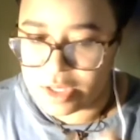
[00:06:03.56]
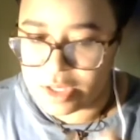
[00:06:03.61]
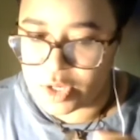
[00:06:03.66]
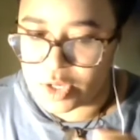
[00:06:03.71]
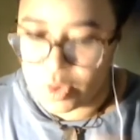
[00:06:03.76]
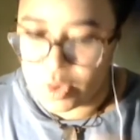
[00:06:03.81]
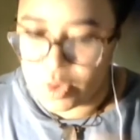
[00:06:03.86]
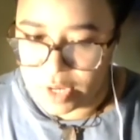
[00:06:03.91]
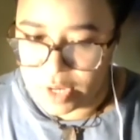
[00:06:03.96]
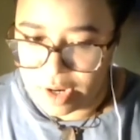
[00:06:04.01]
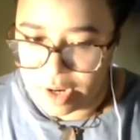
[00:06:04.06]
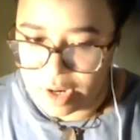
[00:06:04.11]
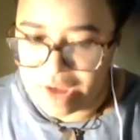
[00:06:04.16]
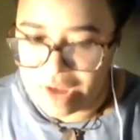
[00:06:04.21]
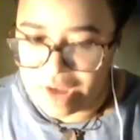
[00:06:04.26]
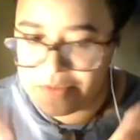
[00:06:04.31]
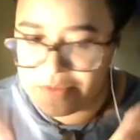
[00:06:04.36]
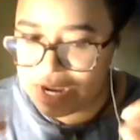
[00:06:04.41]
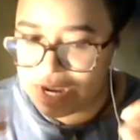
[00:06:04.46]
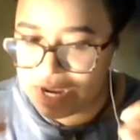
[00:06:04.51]

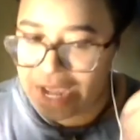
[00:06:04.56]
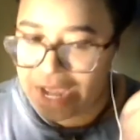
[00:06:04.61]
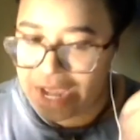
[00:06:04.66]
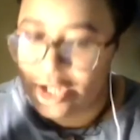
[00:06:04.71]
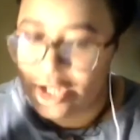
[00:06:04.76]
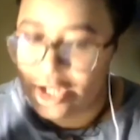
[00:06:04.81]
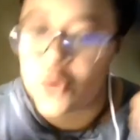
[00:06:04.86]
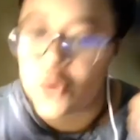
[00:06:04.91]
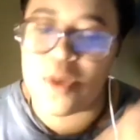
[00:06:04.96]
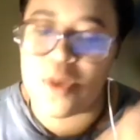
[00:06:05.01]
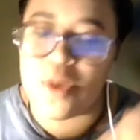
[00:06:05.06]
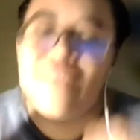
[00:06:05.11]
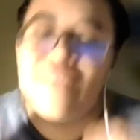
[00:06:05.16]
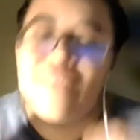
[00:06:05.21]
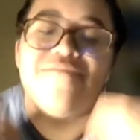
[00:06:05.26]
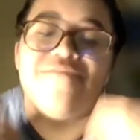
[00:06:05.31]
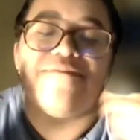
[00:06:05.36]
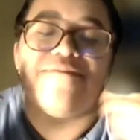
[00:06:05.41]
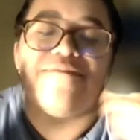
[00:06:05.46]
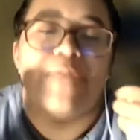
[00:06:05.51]
choreographed, but I don't want to,
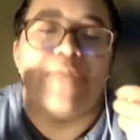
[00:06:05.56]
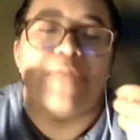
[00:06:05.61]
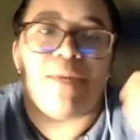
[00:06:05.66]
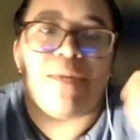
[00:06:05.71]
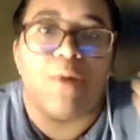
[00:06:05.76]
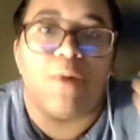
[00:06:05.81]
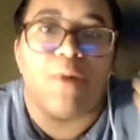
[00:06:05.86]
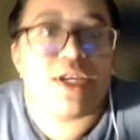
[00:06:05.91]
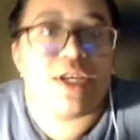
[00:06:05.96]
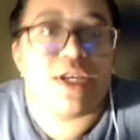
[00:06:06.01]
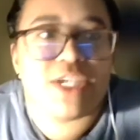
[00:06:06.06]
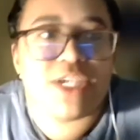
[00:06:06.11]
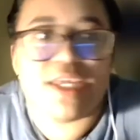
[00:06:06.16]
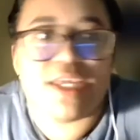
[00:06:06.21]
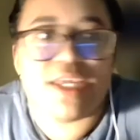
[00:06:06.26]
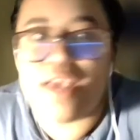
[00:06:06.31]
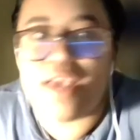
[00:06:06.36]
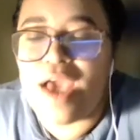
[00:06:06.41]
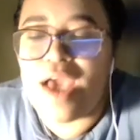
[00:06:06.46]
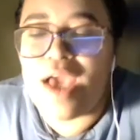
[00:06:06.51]
when I'm watching
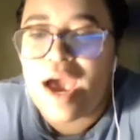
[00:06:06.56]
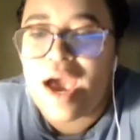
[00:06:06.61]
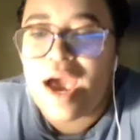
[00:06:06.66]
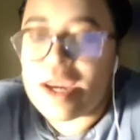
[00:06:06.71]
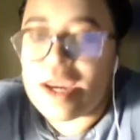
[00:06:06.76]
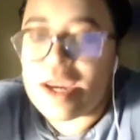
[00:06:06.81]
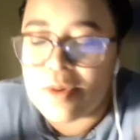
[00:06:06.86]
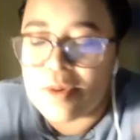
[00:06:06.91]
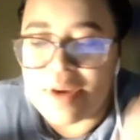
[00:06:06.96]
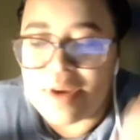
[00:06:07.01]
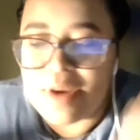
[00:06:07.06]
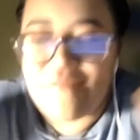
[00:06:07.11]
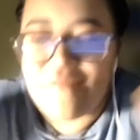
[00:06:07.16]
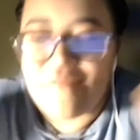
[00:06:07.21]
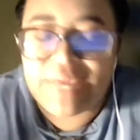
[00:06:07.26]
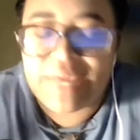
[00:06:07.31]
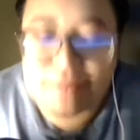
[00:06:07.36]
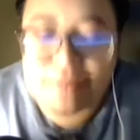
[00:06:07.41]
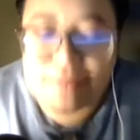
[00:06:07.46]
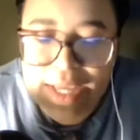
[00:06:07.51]
it, I don't want to
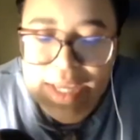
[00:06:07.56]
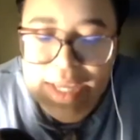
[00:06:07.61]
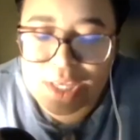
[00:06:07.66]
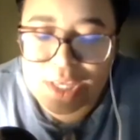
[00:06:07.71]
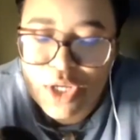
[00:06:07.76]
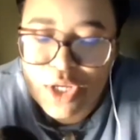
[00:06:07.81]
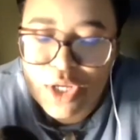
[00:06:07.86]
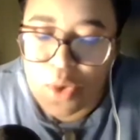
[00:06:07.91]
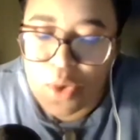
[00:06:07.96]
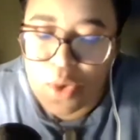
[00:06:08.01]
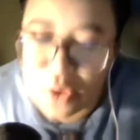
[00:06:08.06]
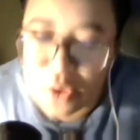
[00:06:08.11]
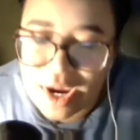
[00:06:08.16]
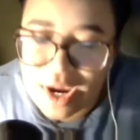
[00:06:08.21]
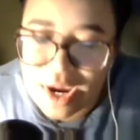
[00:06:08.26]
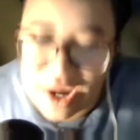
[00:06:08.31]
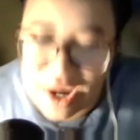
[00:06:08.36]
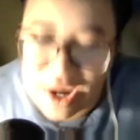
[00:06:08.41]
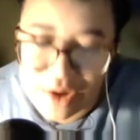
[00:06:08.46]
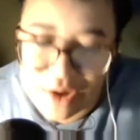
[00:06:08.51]
feel like it's
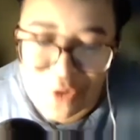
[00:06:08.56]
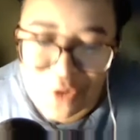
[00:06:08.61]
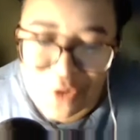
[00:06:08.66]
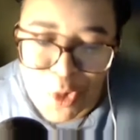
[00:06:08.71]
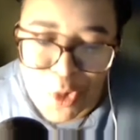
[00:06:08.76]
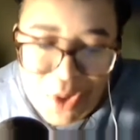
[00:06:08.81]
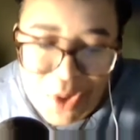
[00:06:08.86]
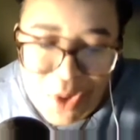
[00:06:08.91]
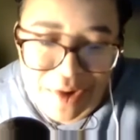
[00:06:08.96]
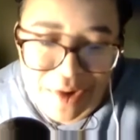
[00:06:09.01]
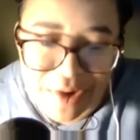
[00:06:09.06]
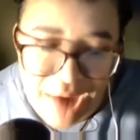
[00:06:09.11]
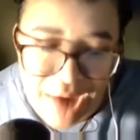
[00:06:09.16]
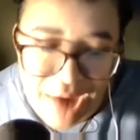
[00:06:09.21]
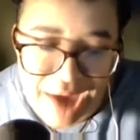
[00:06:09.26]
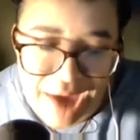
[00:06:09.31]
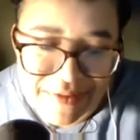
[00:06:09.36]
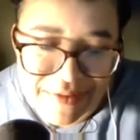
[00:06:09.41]
choreographed.